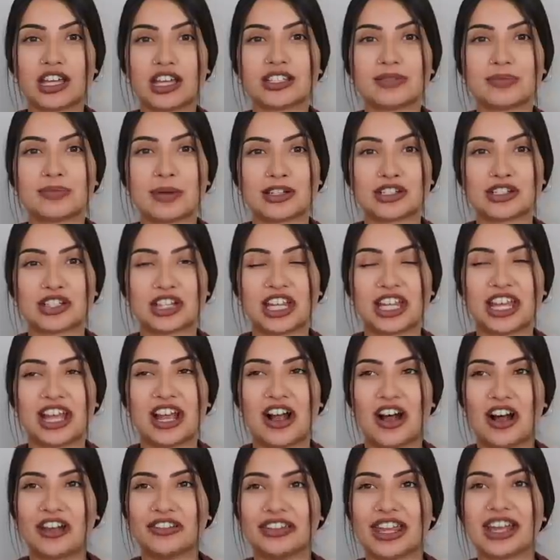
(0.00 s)
especially
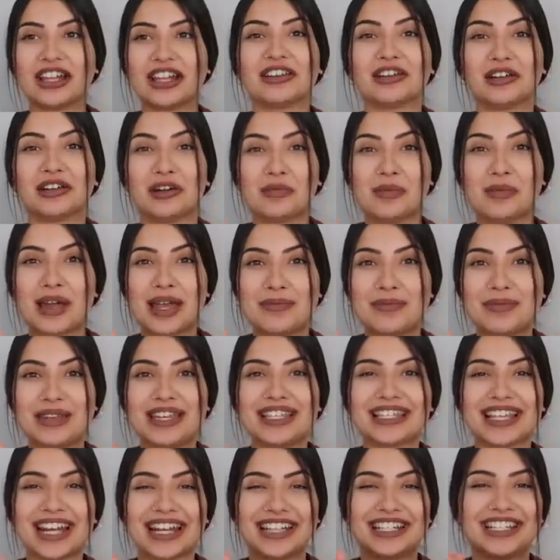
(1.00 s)
on like little
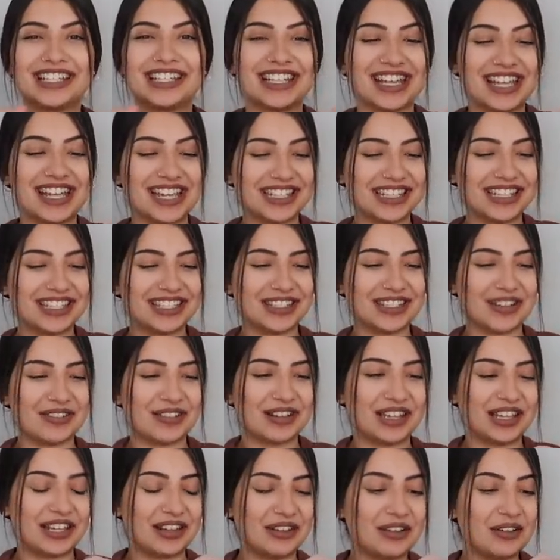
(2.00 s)
babies. I just think it's
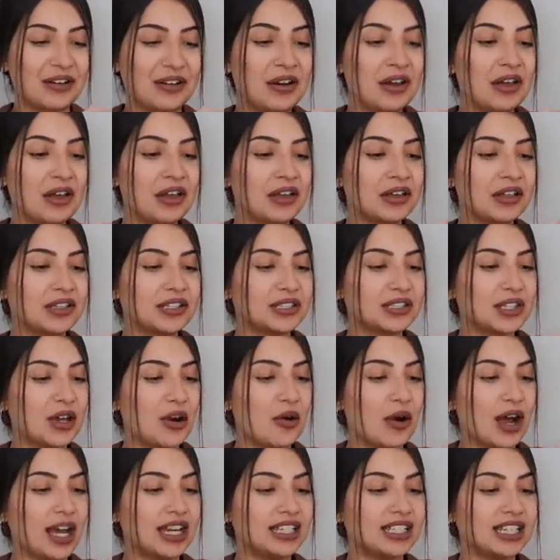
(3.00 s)
so cute.
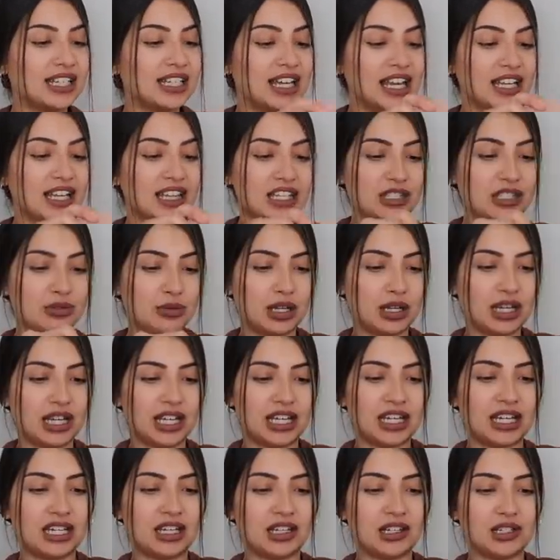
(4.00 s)
So I did get this one
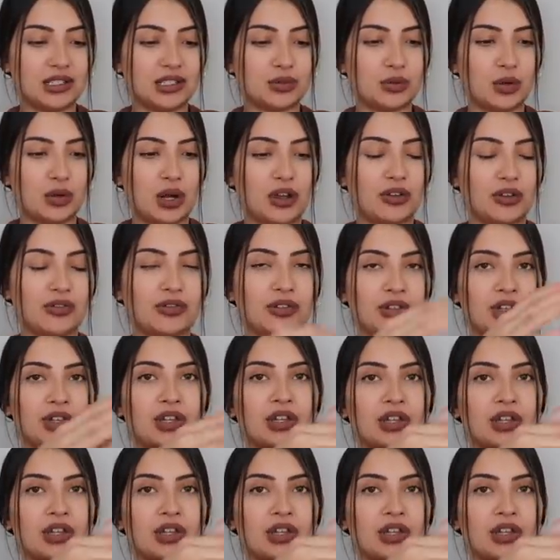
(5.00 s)
in twelve